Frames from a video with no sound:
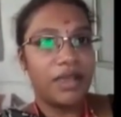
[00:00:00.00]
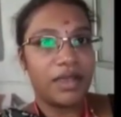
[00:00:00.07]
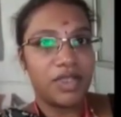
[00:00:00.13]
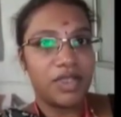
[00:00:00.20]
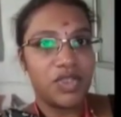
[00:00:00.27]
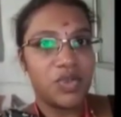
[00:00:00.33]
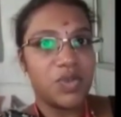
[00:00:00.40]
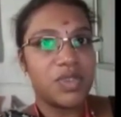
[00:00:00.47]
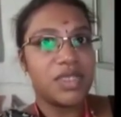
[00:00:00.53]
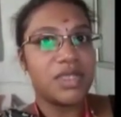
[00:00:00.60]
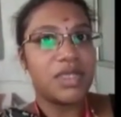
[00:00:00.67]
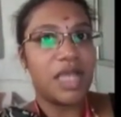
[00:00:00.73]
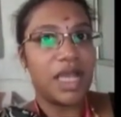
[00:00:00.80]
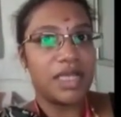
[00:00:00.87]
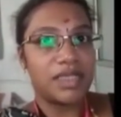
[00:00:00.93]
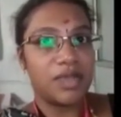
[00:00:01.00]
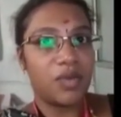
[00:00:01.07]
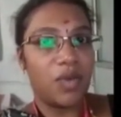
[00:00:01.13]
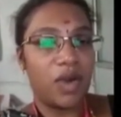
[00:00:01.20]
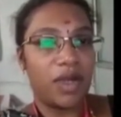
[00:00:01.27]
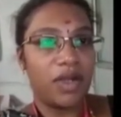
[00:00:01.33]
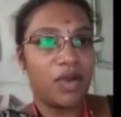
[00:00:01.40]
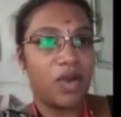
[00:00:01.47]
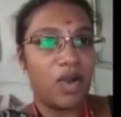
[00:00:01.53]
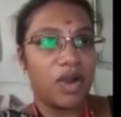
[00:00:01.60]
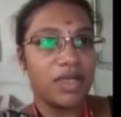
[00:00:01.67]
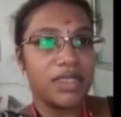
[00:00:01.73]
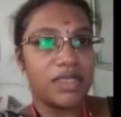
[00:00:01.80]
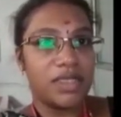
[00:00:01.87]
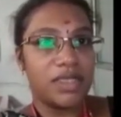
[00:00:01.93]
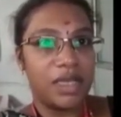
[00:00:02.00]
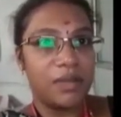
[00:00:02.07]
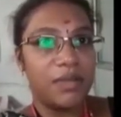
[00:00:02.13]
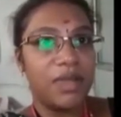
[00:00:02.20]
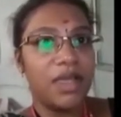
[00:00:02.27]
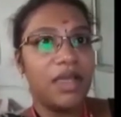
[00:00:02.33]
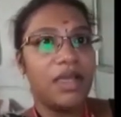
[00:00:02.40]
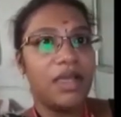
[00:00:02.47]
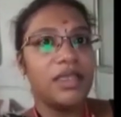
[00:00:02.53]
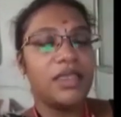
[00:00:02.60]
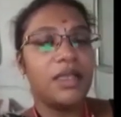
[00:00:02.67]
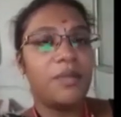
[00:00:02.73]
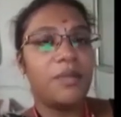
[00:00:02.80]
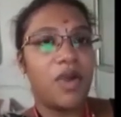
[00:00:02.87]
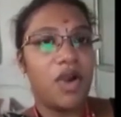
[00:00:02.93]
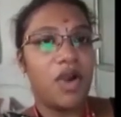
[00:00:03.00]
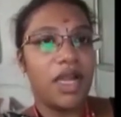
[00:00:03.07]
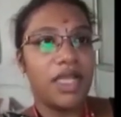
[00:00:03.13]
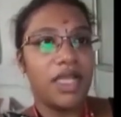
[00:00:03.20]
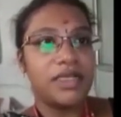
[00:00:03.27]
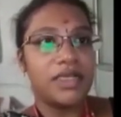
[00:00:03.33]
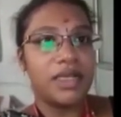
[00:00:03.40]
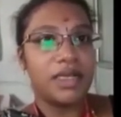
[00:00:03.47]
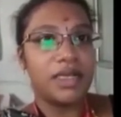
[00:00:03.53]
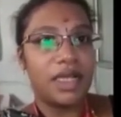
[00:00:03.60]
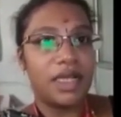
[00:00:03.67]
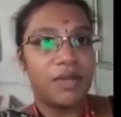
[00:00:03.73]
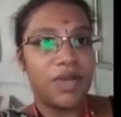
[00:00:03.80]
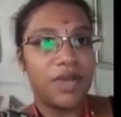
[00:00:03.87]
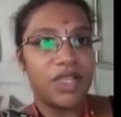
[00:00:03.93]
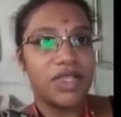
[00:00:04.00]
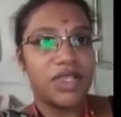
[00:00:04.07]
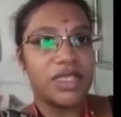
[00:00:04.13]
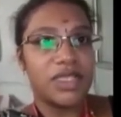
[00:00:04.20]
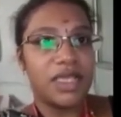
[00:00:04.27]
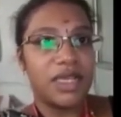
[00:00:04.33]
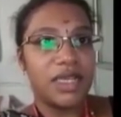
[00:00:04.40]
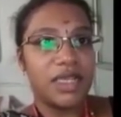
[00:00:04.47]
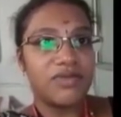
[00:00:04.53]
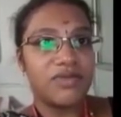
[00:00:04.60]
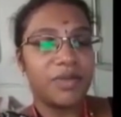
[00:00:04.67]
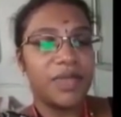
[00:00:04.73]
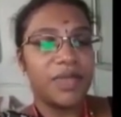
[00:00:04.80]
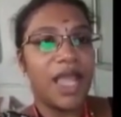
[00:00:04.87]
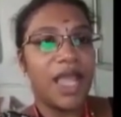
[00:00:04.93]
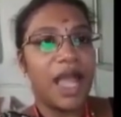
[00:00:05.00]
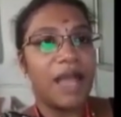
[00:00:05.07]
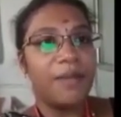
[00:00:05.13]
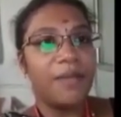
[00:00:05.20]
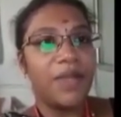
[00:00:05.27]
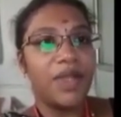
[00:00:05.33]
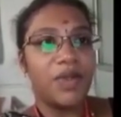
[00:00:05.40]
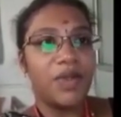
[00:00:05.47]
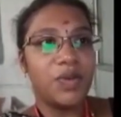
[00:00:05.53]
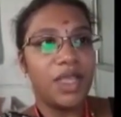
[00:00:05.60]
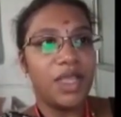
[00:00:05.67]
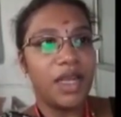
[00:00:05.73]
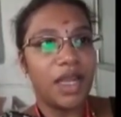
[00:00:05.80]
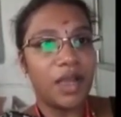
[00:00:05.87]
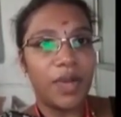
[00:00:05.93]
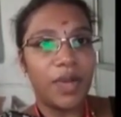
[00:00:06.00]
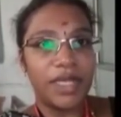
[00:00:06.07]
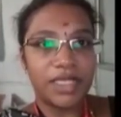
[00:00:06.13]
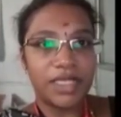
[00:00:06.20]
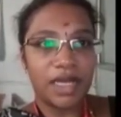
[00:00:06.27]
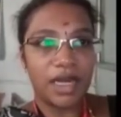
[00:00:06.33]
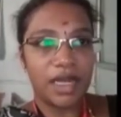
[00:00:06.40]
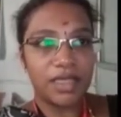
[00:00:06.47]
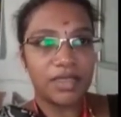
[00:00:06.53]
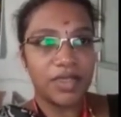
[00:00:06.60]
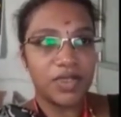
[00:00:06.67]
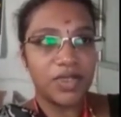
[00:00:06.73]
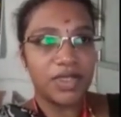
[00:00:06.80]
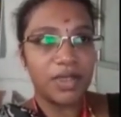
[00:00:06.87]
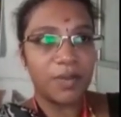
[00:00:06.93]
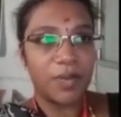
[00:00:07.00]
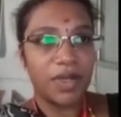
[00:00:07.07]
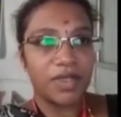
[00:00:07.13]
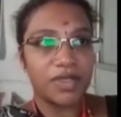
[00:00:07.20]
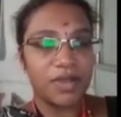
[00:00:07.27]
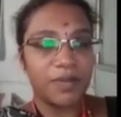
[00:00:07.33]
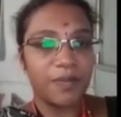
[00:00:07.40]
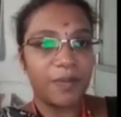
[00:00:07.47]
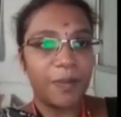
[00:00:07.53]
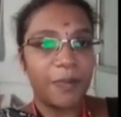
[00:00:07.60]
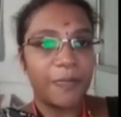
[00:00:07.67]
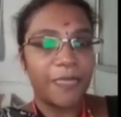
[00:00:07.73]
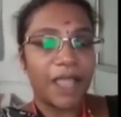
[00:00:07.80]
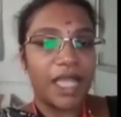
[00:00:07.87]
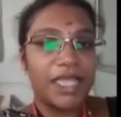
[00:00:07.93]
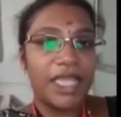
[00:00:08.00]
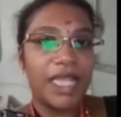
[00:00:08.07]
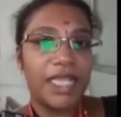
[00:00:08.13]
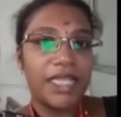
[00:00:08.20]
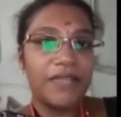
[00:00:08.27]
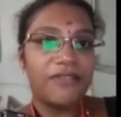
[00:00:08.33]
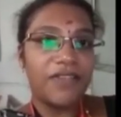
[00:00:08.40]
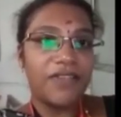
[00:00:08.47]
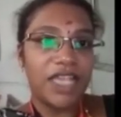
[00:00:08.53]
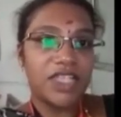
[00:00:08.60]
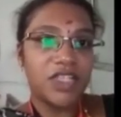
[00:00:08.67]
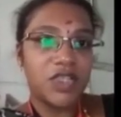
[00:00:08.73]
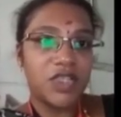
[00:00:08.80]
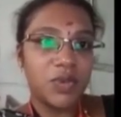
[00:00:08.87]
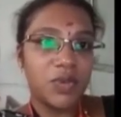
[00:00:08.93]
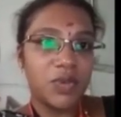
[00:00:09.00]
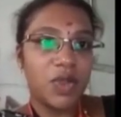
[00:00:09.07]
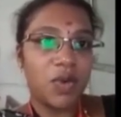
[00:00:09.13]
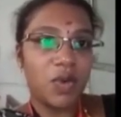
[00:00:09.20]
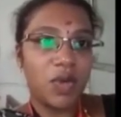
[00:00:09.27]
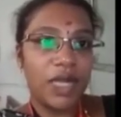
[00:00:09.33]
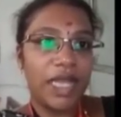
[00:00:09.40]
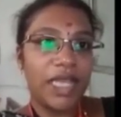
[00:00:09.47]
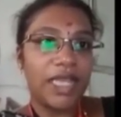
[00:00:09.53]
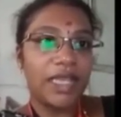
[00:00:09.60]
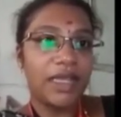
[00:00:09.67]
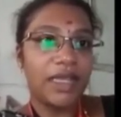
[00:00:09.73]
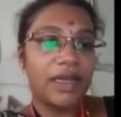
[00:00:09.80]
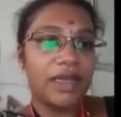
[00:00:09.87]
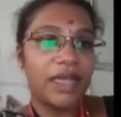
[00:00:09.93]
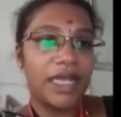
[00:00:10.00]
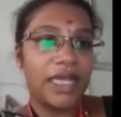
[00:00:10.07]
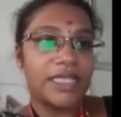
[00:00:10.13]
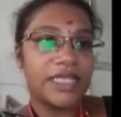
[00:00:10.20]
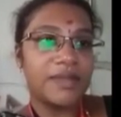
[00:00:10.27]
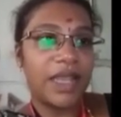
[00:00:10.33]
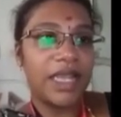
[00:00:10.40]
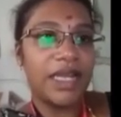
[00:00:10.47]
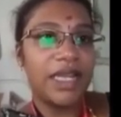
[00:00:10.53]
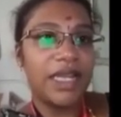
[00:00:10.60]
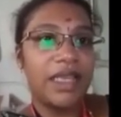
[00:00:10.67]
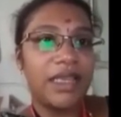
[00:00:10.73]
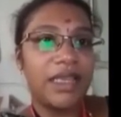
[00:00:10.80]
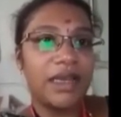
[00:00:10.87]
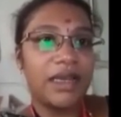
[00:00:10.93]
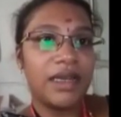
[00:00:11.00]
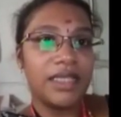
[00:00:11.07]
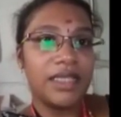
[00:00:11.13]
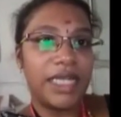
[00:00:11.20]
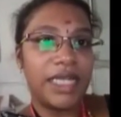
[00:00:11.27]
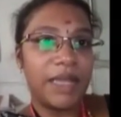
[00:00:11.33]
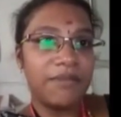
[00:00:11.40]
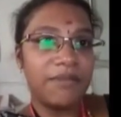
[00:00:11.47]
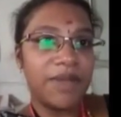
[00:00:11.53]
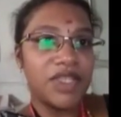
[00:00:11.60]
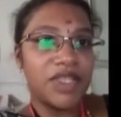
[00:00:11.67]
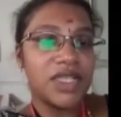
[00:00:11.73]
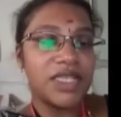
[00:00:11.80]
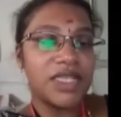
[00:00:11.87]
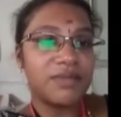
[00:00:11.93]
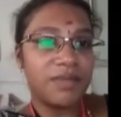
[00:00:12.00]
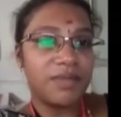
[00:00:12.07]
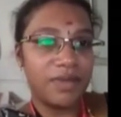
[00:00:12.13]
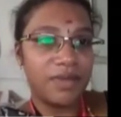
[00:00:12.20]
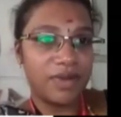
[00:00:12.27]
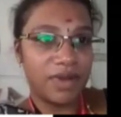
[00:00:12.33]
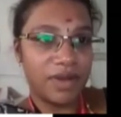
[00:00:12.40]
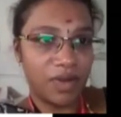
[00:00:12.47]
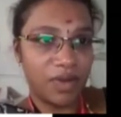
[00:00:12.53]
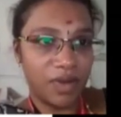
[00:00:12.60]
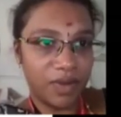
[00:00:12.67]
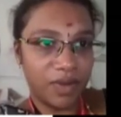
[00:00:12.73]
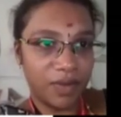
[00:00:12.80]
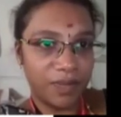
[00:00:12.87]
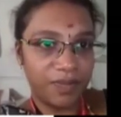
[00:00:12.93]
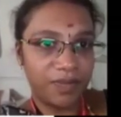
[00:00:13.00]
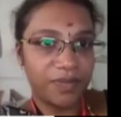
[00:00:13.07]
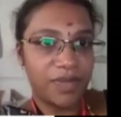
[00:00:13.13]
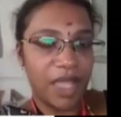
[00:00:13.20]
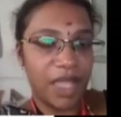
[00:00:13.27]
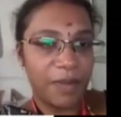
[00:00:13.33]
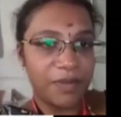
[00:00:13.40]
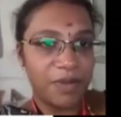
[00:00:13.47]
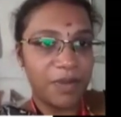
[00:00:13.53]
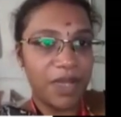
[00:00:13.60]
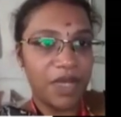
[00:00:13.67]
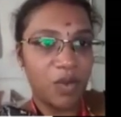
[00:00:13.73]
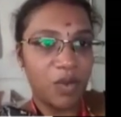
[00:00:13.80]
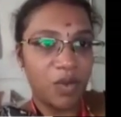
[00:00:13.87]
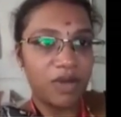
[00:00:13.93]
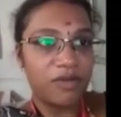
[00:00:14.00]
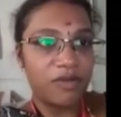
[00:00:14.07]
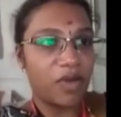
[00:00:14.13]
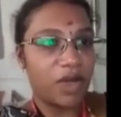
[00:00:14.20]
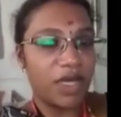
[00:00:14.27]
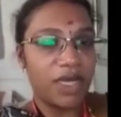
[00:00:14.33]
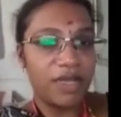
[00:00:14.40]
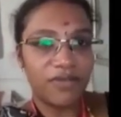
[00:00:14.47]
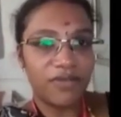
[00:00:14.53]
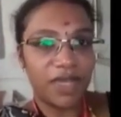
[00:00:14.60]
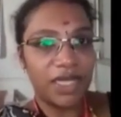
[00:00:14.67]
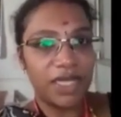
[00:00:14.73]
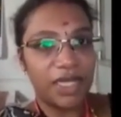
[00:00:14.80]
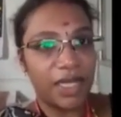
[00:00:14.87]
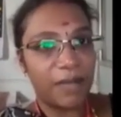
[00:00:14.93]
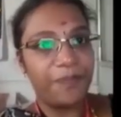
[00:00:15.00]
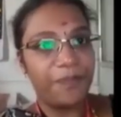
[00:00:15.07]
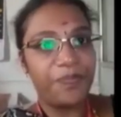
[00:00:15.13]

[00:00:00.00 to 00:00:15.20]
choose it as a water or steam, the product temperature is increased from the ambient to the required sterilization temperature. Then the phase 2, the holding, it is mainly the temperature is kept being hold for a defined time.